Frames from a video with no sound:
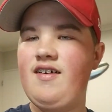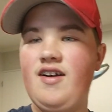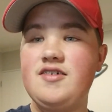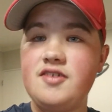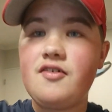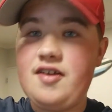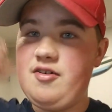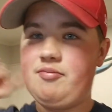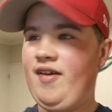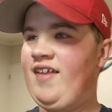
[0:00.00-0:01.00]
Sorry
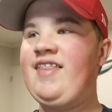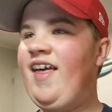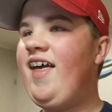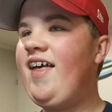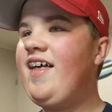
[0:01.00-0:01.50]
about that.